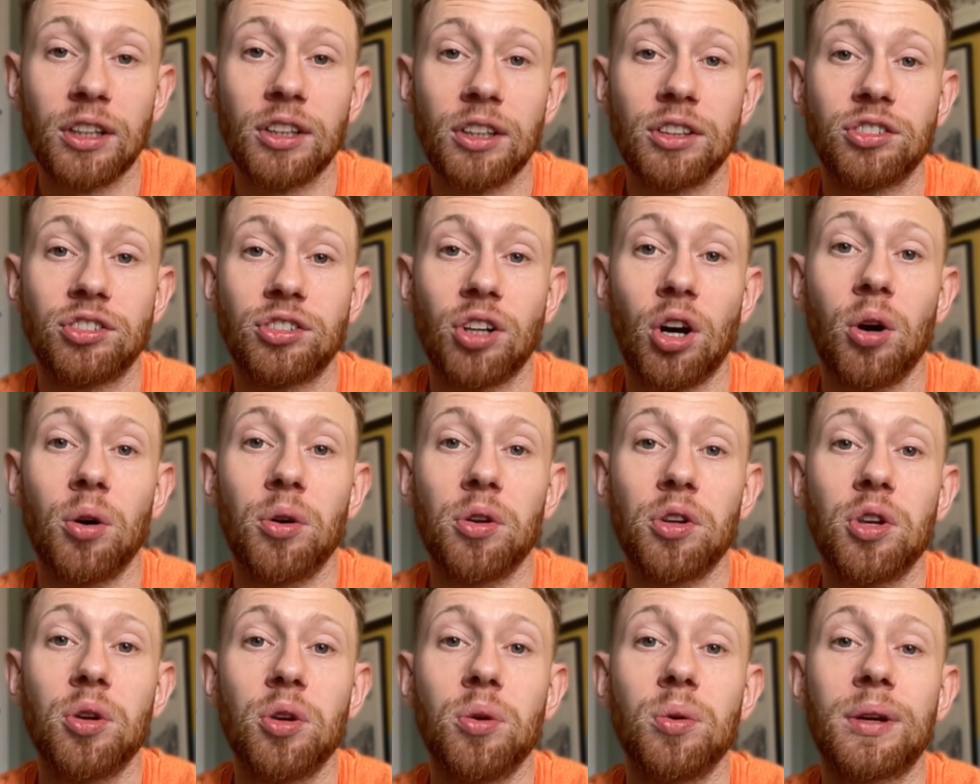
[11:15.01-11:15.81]
So
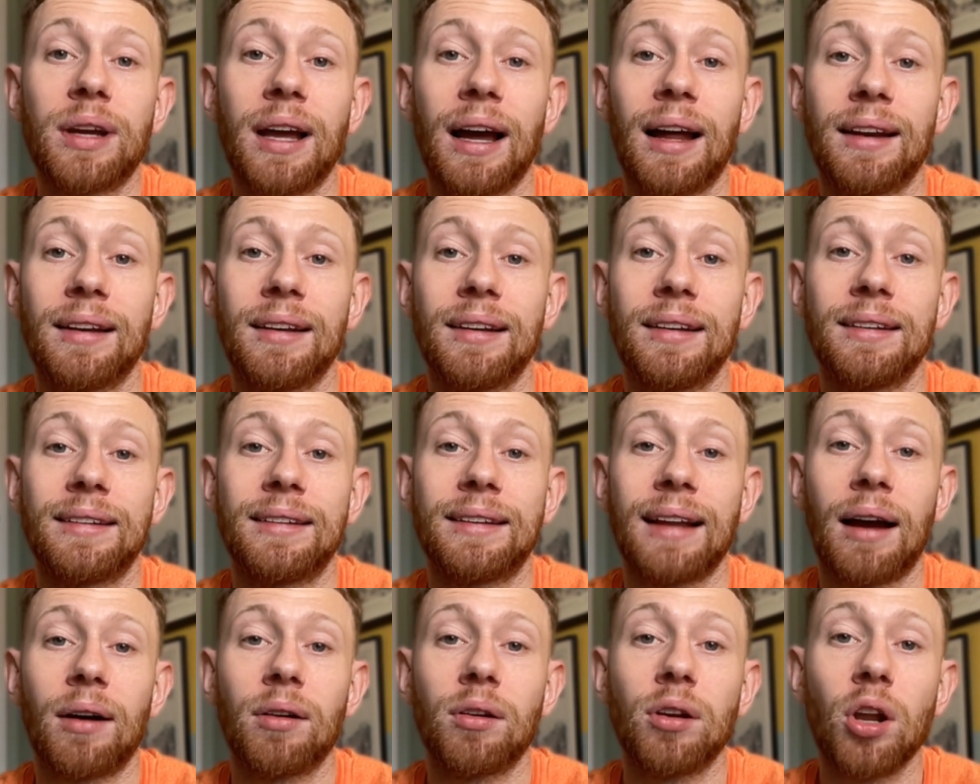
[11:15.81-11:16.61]
you can
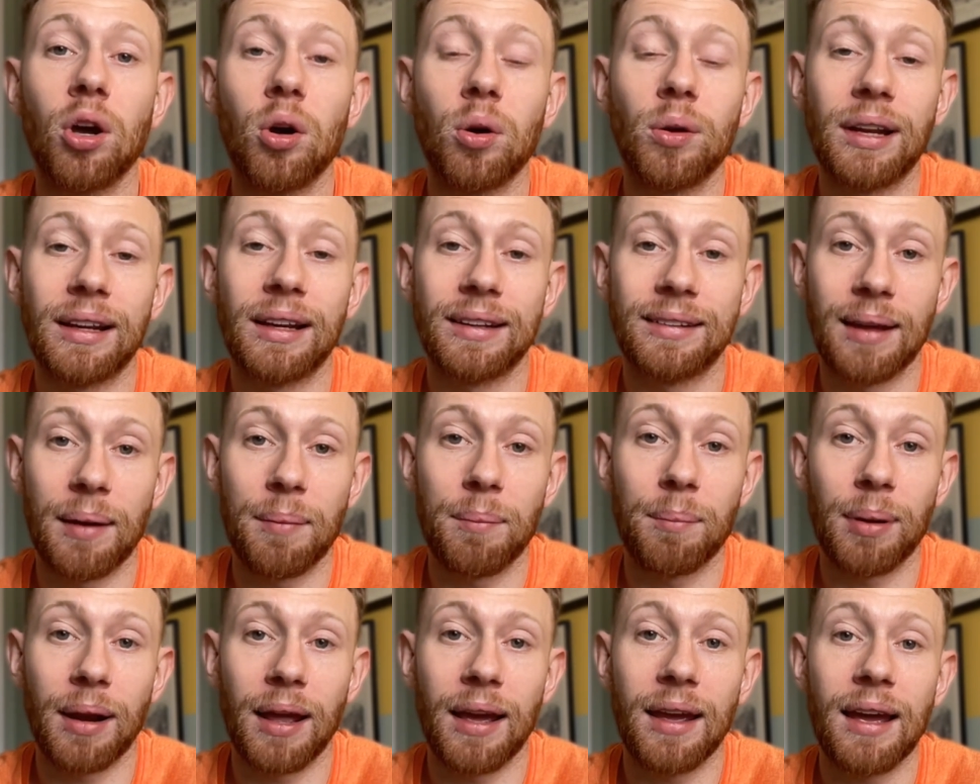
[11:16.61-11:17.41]
download a
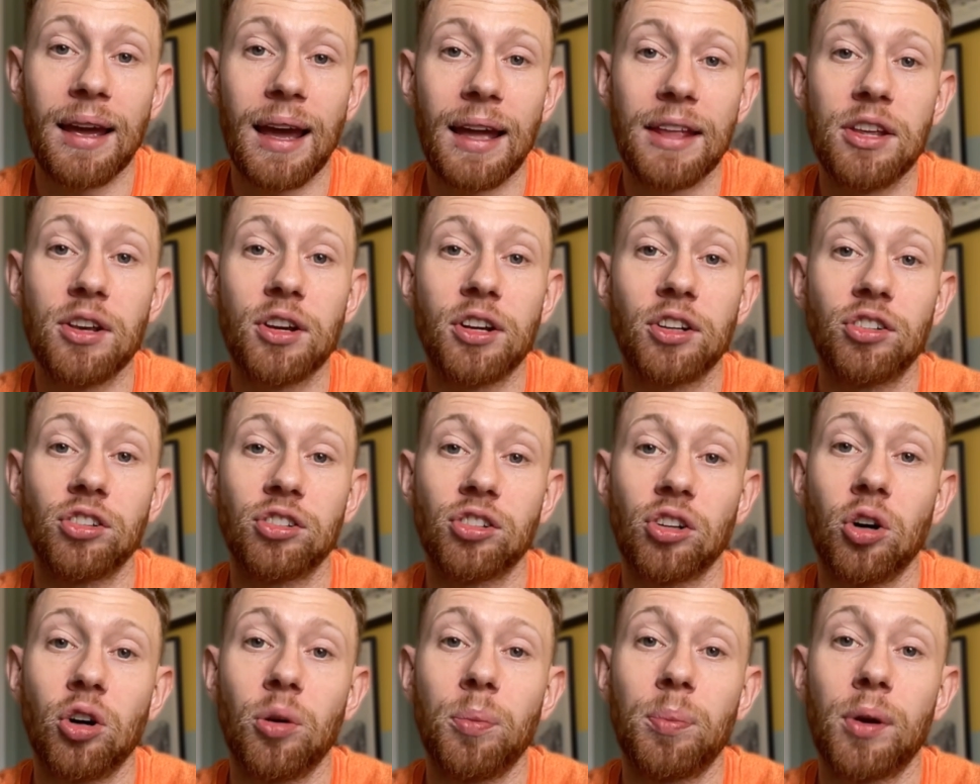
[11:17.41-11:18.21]
template and you can
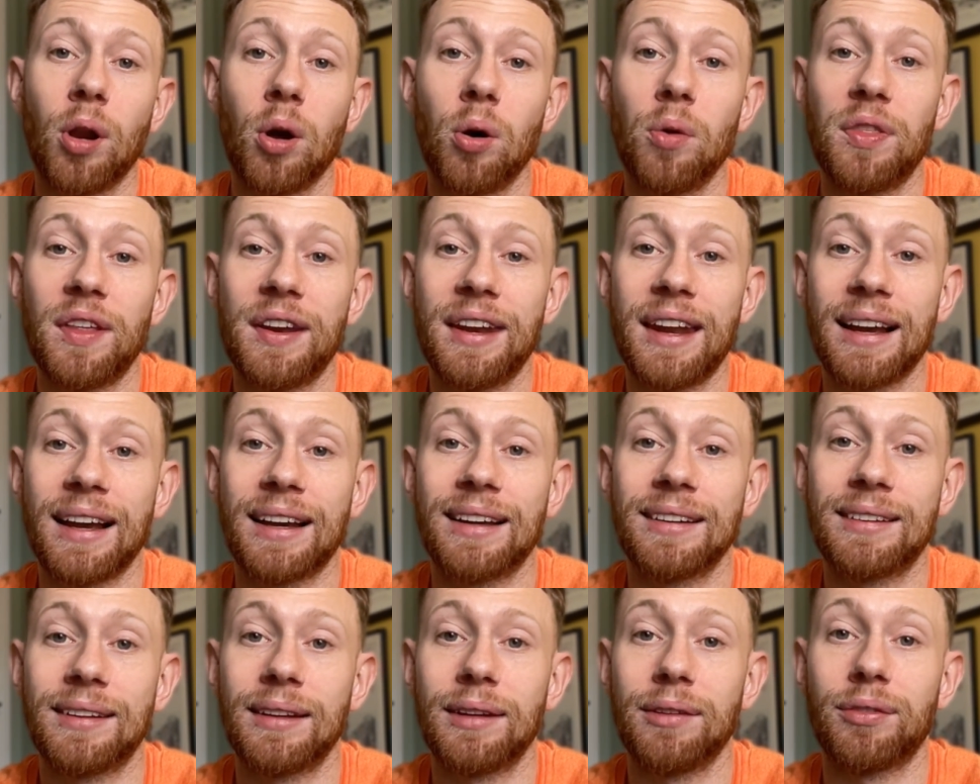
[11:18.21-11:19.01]
just upload the
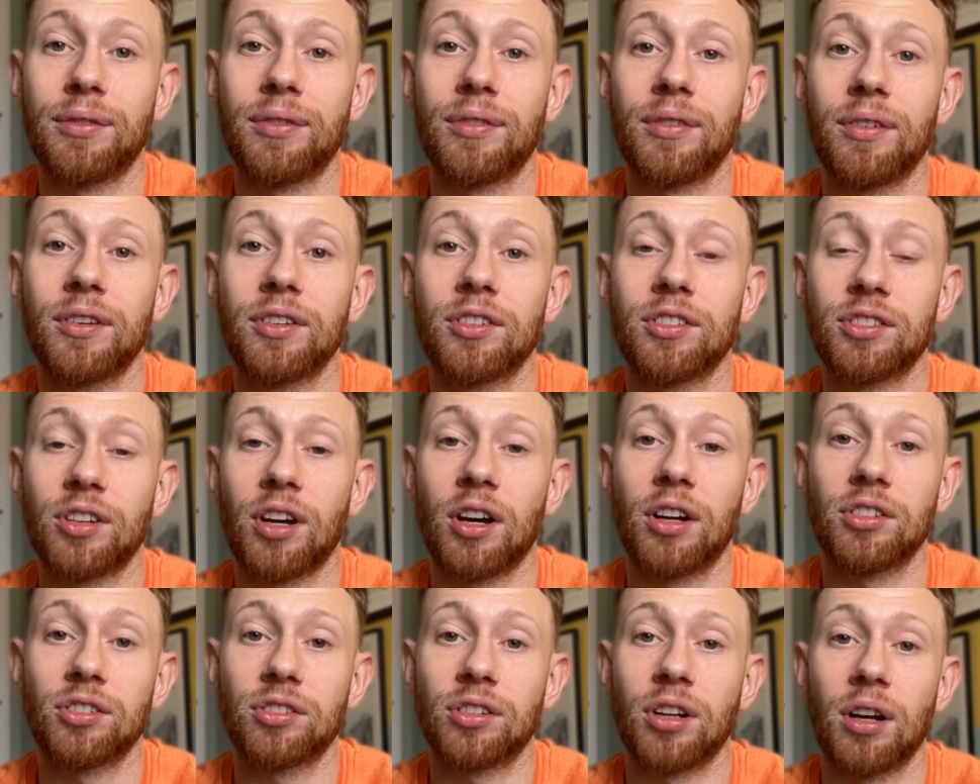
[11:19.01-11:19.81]
negative
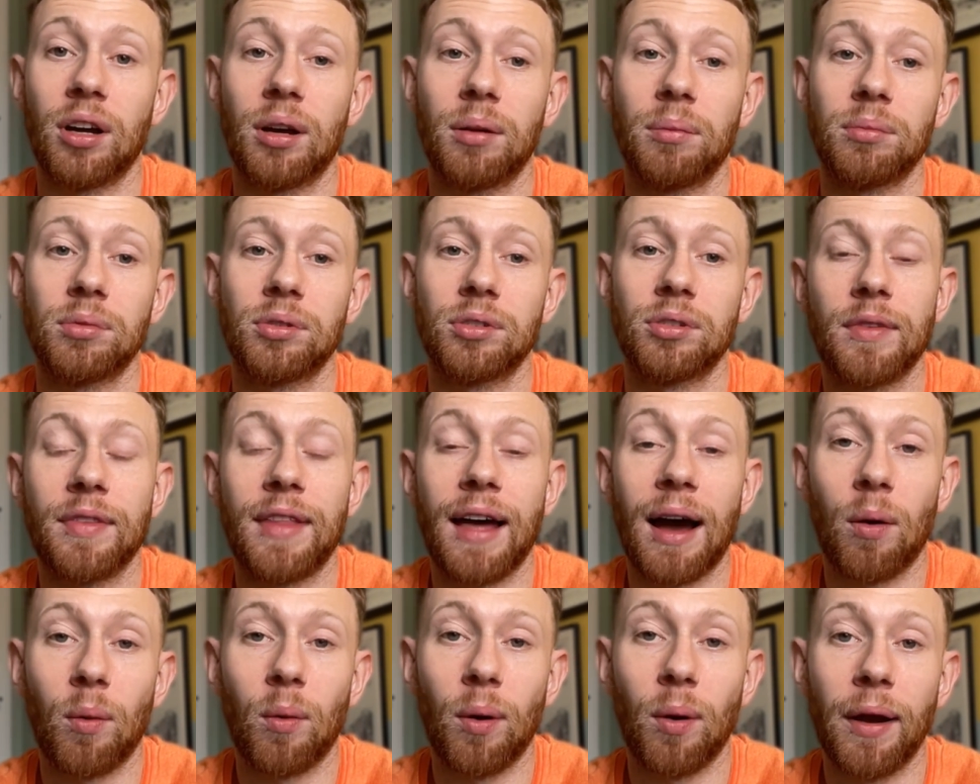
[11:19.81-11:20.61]
search terms
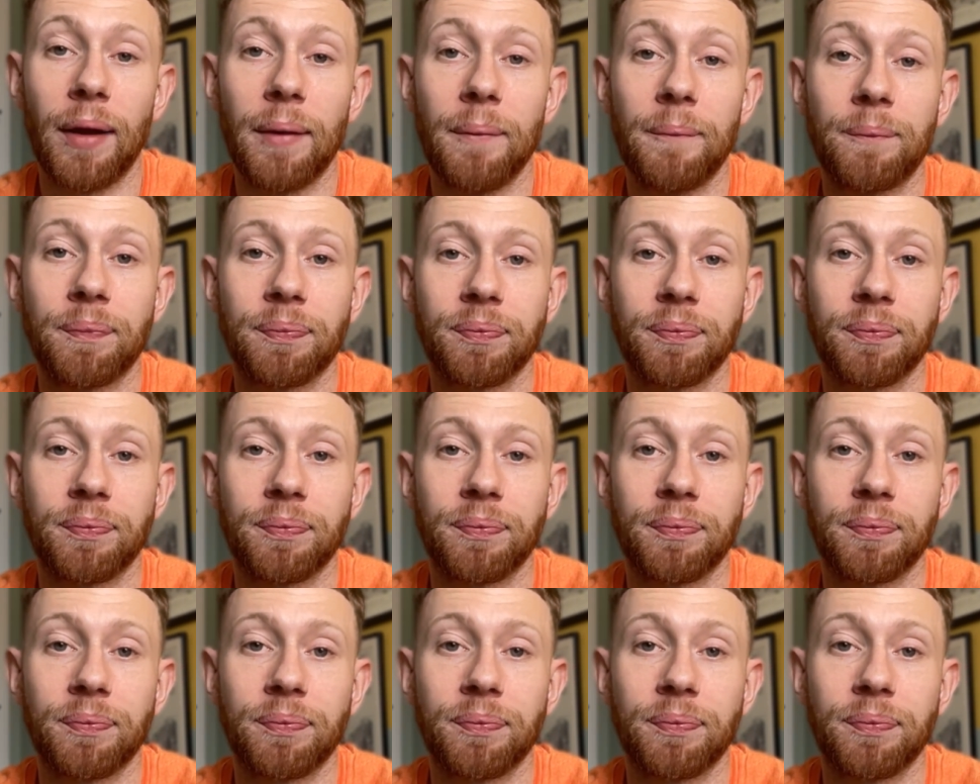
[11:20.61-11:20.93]
that way.